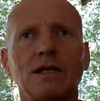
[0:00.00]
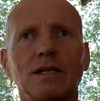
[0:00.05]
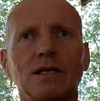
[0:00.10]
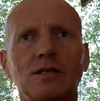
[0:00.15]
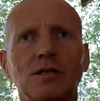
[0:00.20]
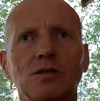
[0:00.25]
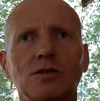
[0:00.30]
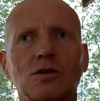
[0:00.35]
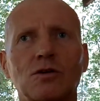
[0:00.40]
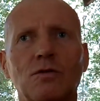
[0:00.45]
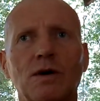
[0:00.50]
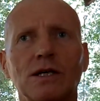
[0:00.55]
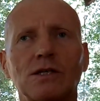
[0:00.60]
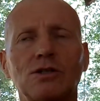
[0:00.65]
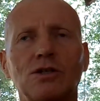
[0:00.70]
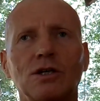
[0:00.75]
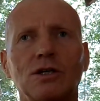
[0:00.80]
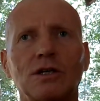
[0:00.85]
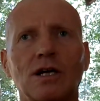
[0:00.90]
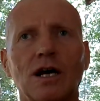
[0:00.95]
This is a
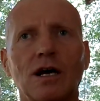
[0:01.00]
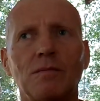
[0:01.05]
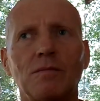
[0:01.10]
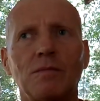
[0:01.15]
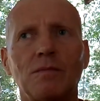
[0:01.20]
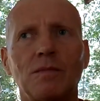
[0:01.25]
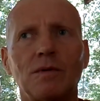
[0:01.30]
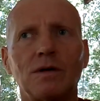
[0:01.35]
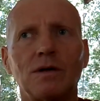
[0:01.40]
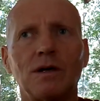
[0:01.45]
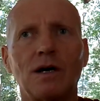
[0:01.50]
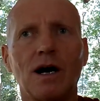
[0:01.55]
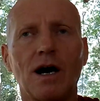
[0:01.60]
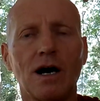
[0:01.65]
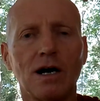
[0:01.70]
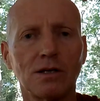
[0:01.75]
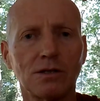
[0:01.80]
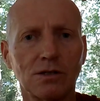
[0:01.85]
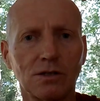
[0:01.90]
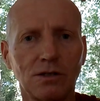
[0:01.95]
question I'm
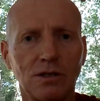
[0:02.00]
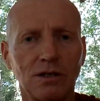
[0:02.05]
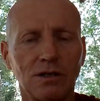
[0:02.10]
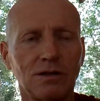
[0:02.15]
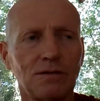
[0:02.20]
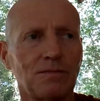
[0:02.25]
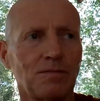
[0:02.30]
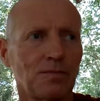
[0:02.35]
asked